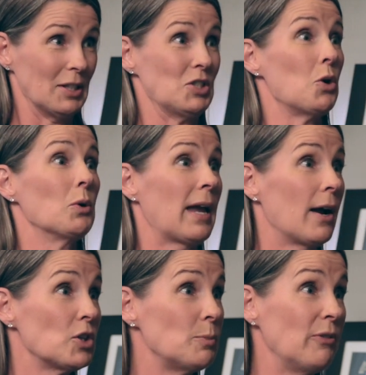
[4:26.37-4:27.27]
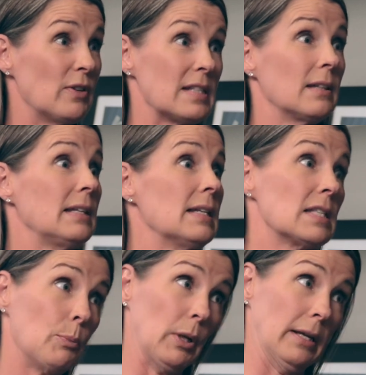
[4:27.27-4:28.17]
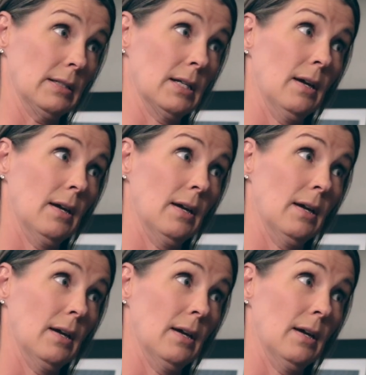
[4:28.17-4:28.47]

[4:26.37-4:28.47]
don't care to be physically disciplined.